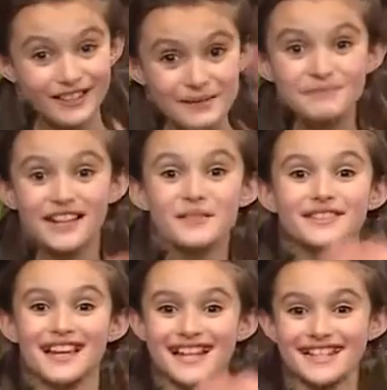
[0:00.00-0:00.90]
on, come play
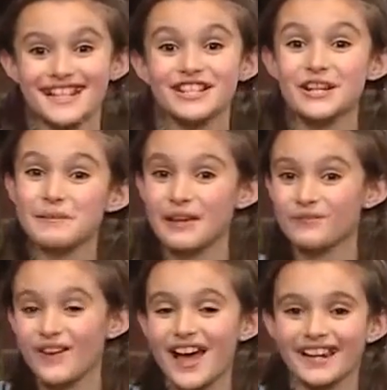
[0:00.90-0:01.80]
with us. It's gonna be
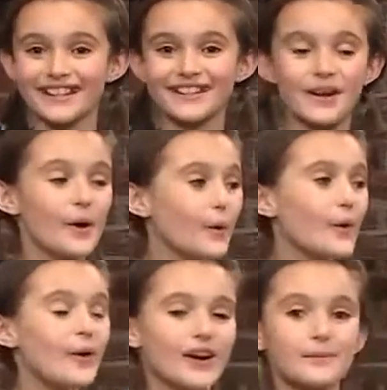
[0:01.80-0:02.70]
fun.
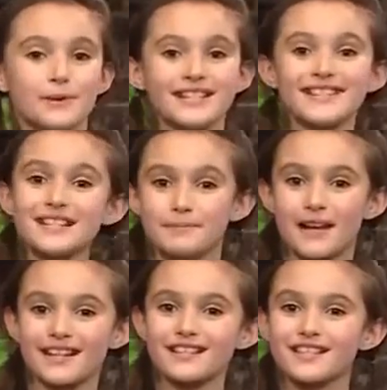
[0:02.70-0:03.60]
Or press this
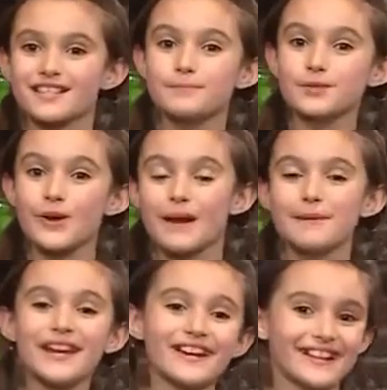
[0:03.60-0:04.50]
button to subscribe
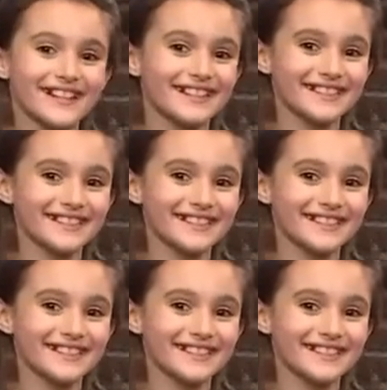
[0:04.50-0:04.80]
here.